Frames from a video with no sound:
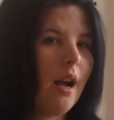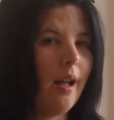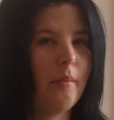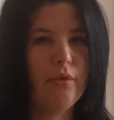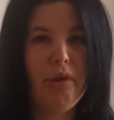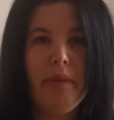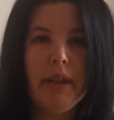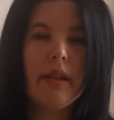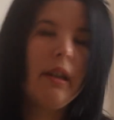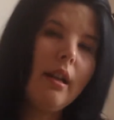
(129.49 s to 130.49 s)
I'm on
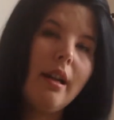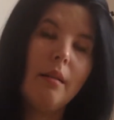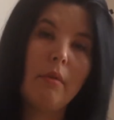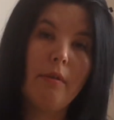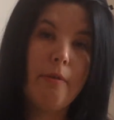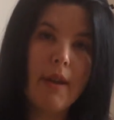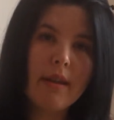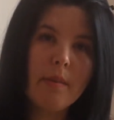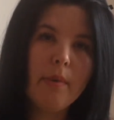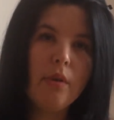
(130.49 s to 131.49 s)
Twitter, I'm on
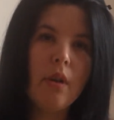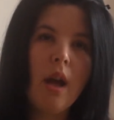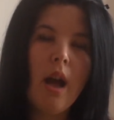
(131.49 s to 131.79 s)
Facebook,